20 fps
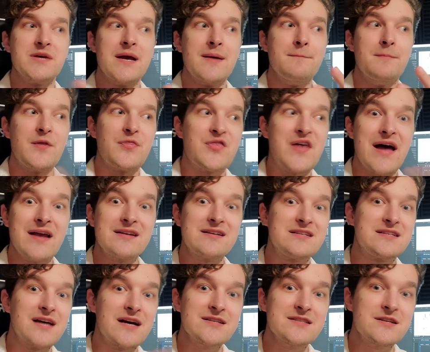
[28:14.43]
but that
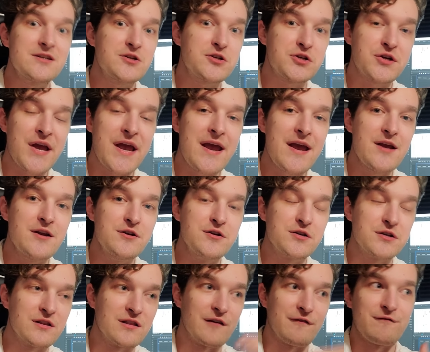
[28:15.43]
doesn't change
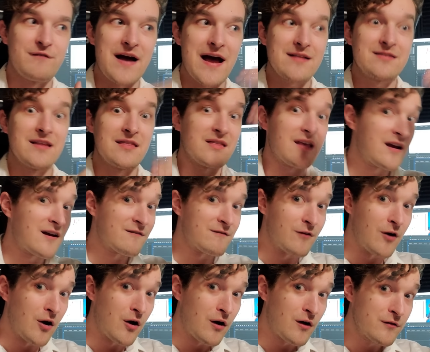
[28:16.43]
the fact that they
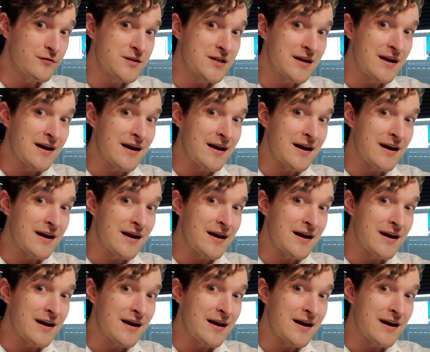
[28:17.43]
evolved,